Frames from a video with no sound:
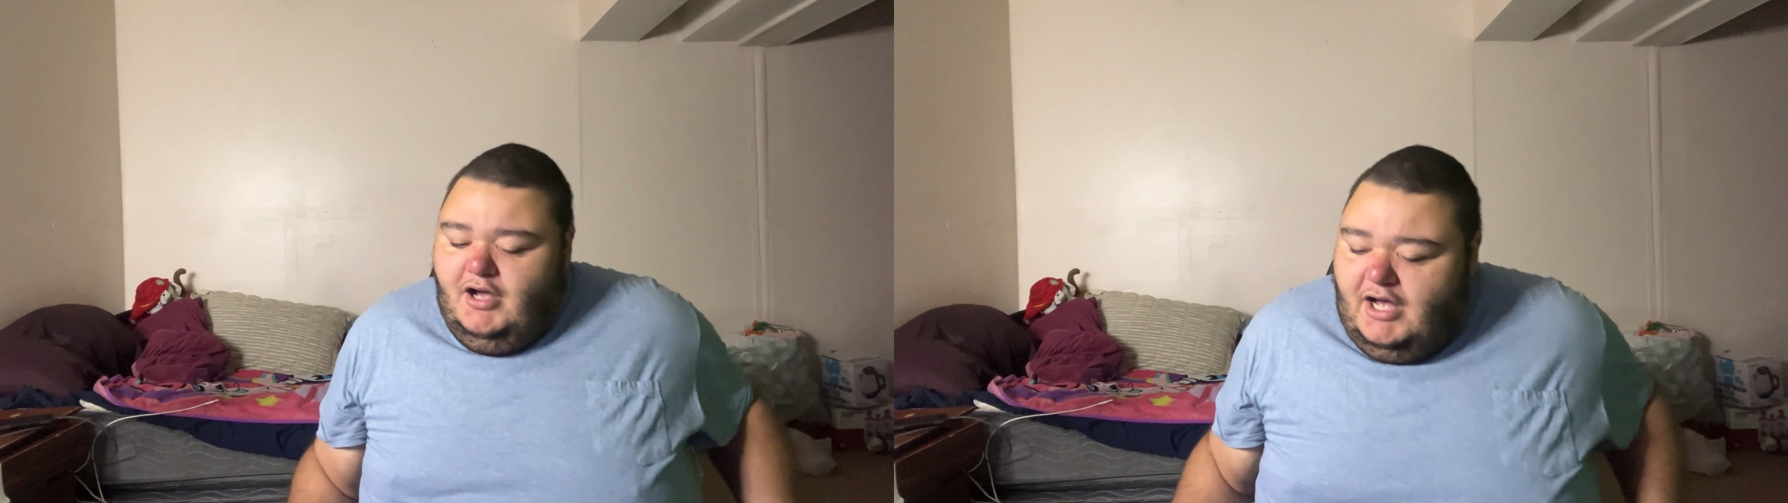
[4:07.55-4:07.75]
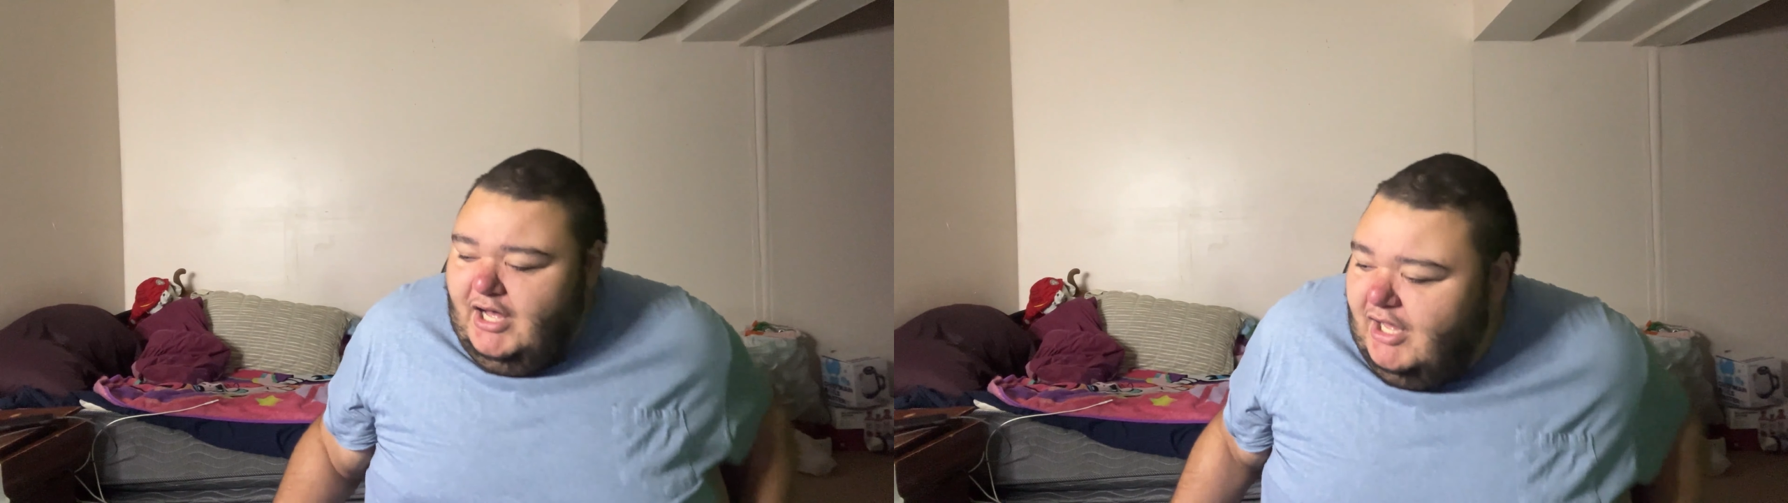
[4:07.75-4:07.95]

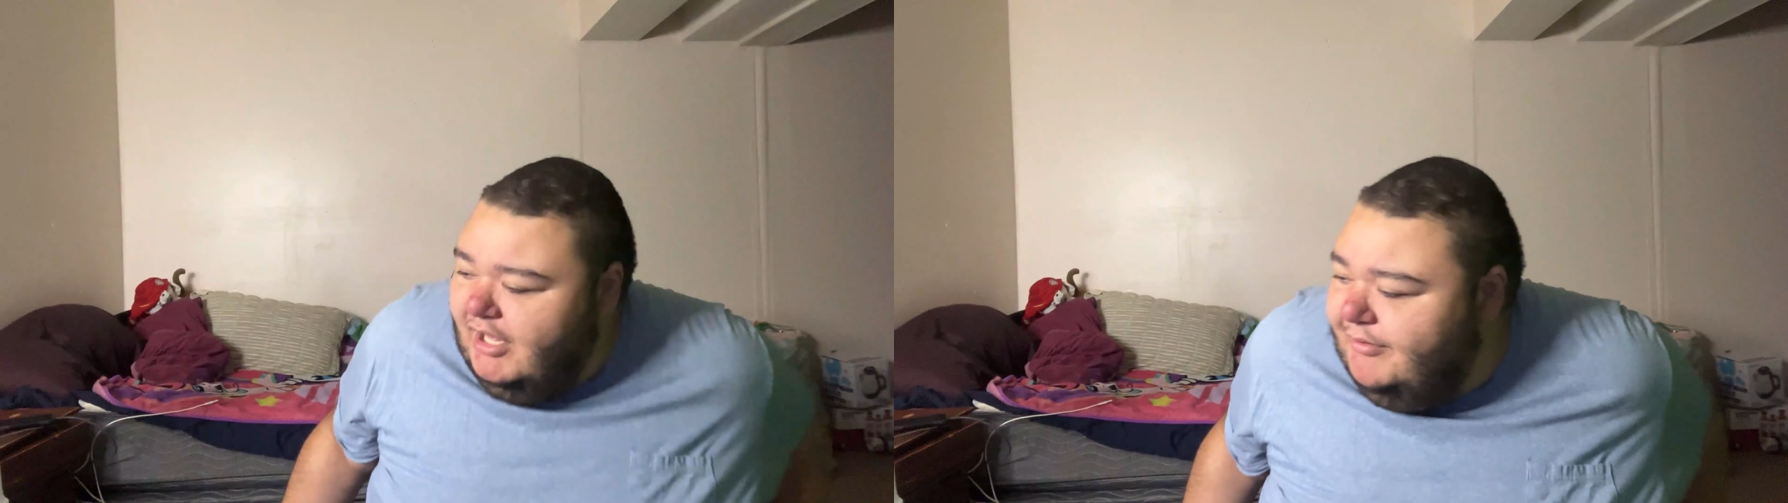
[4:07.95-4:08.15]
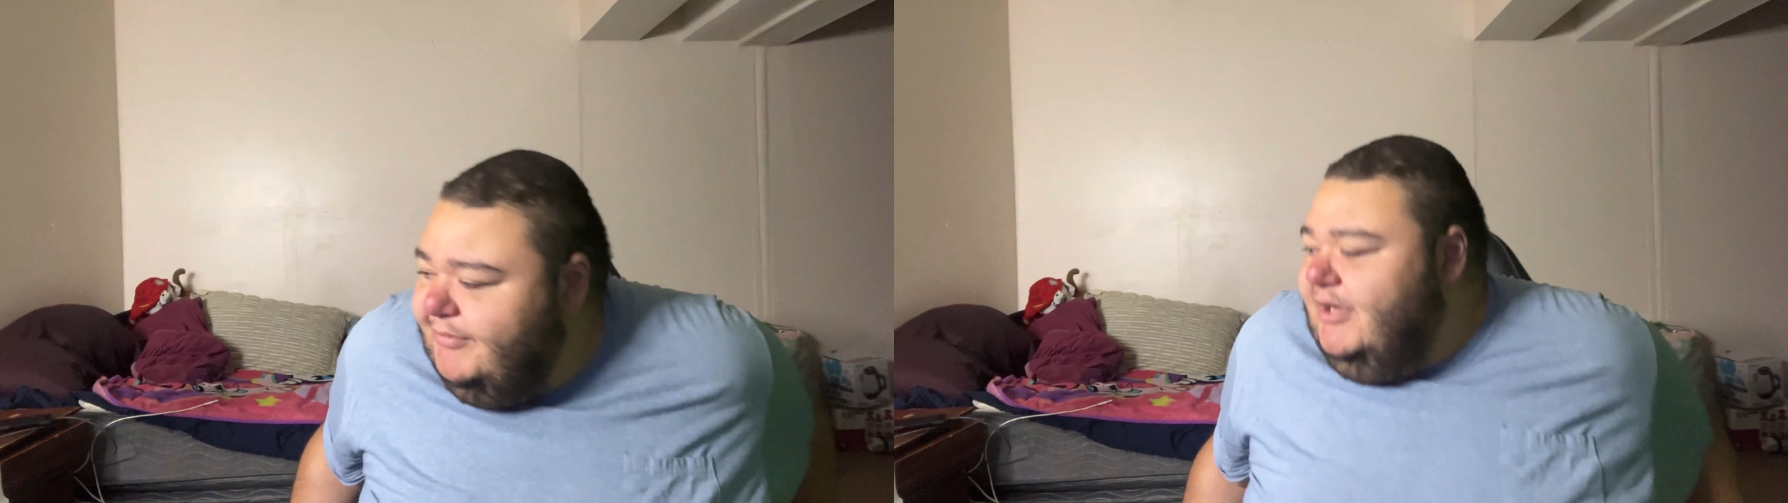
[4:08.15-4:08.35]

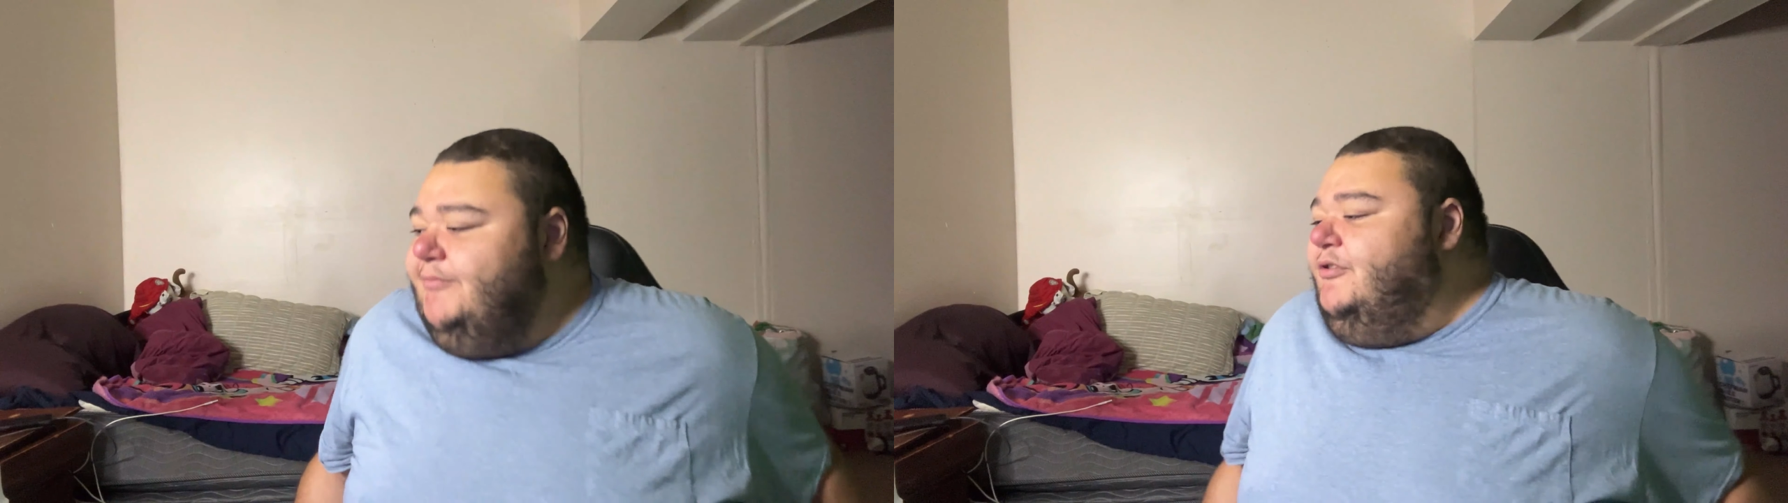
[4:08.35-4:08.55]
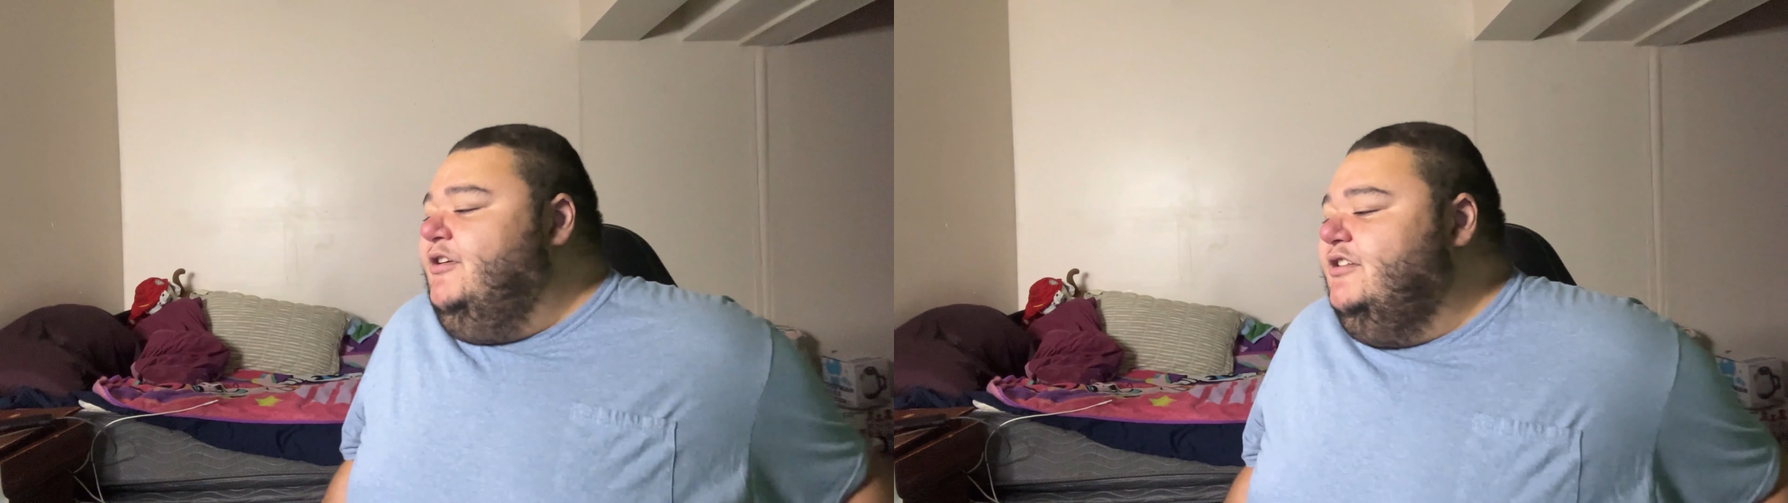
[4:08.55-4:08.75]
I'm
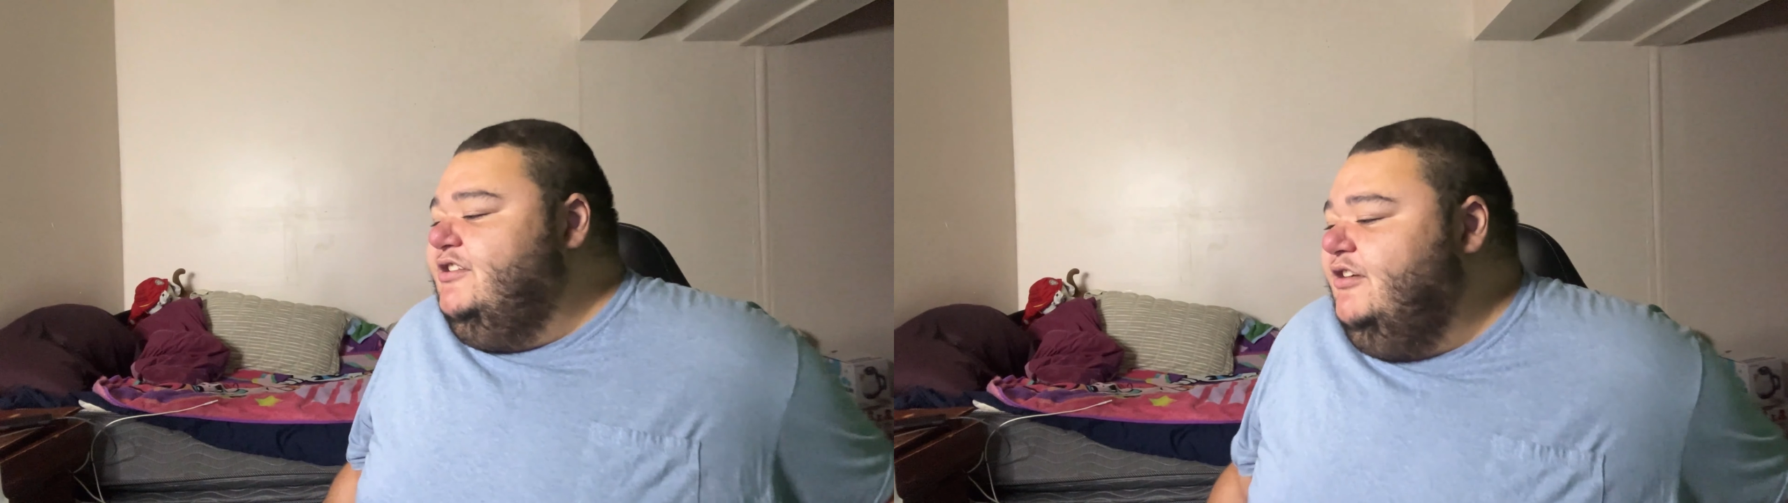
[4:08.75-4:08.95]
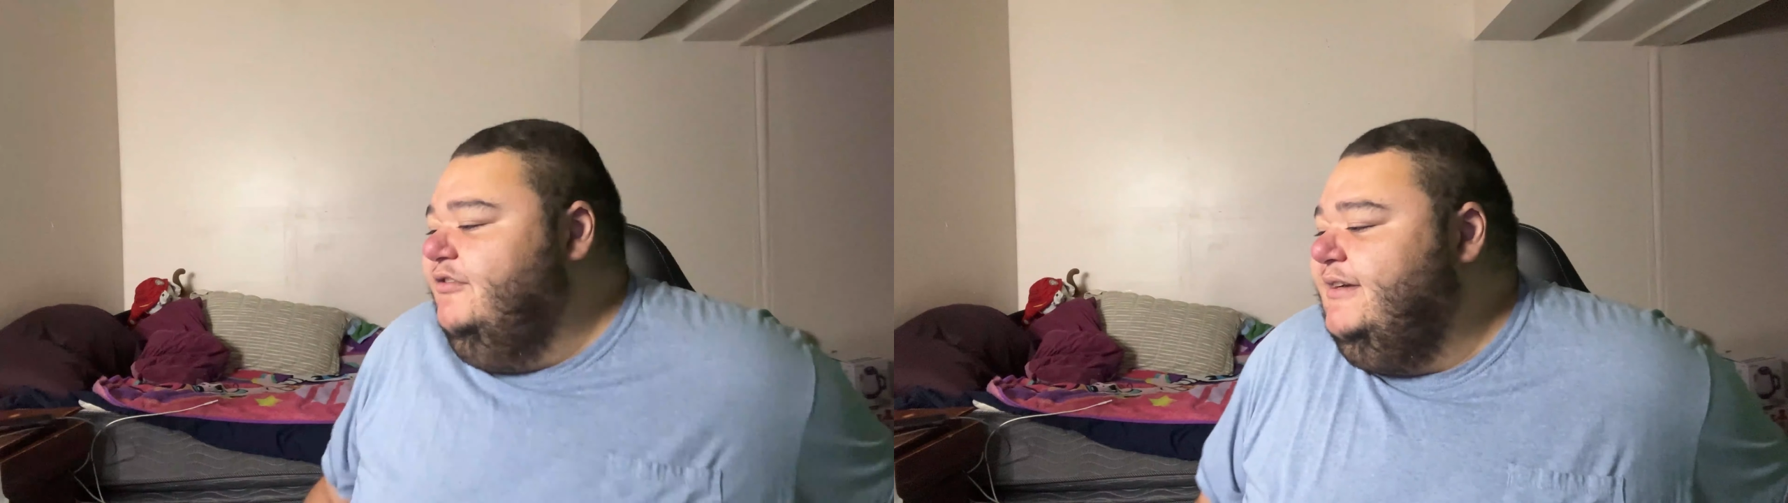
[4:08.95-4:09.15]
going to
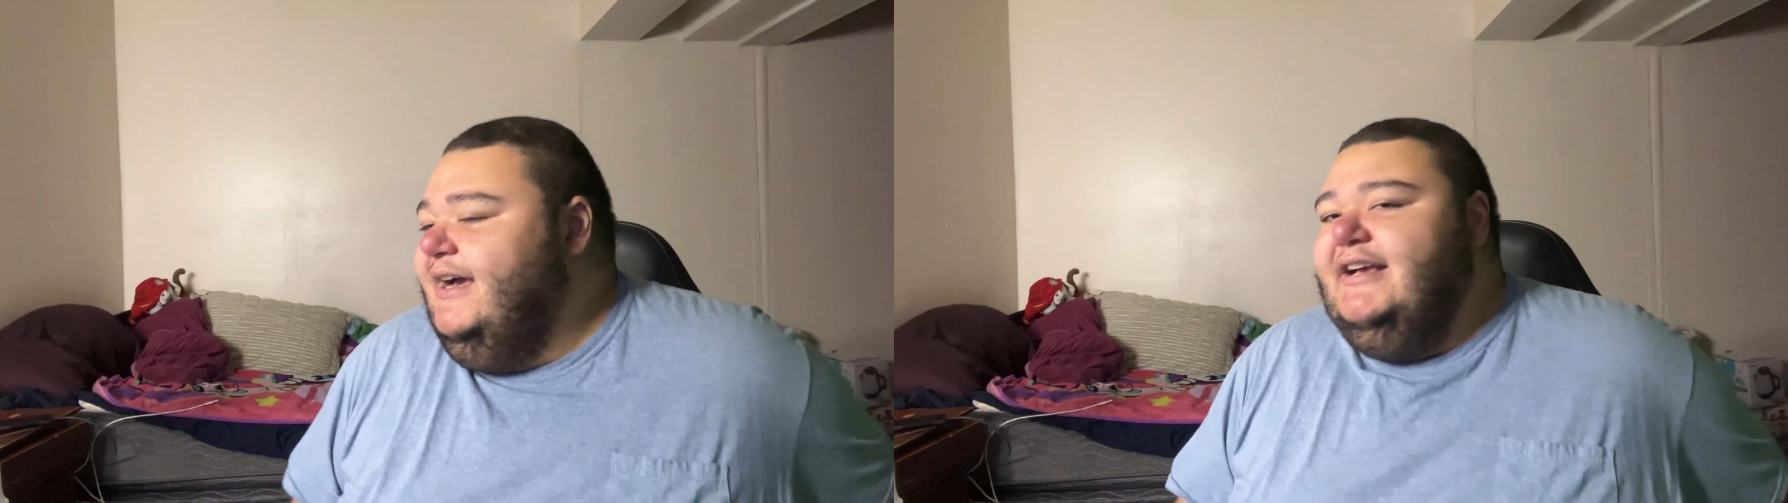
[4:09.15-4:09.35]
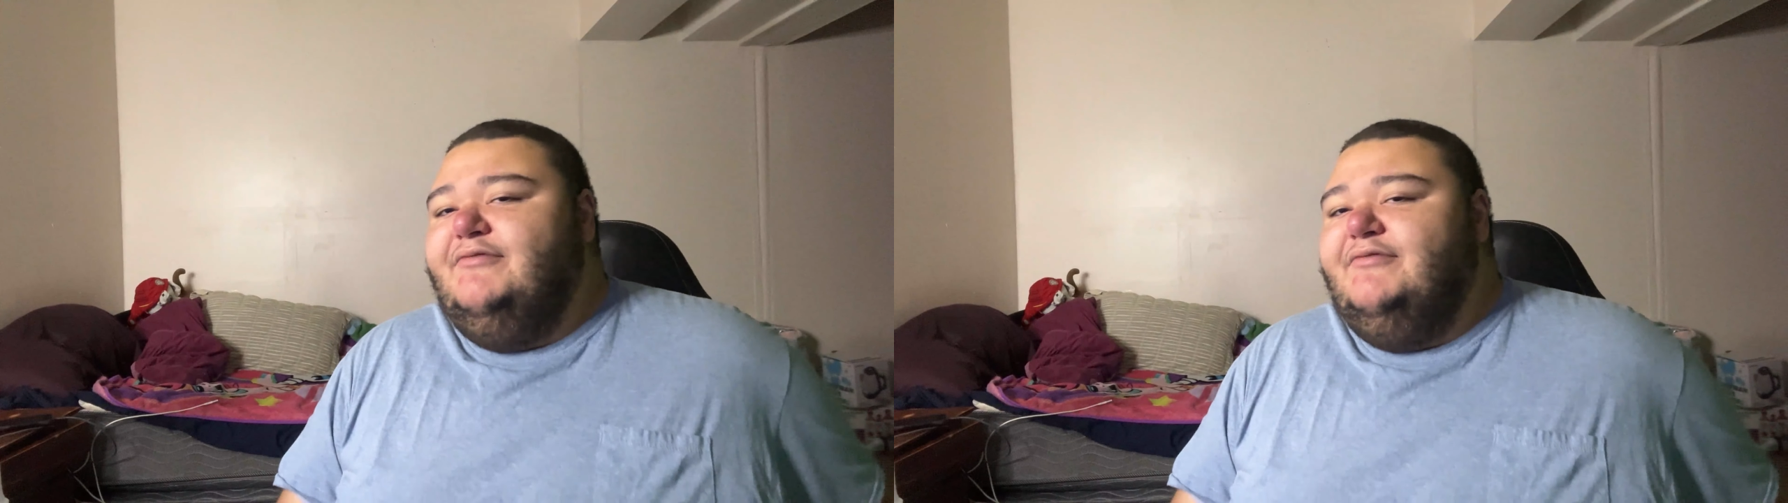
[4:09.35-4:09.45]
show you guys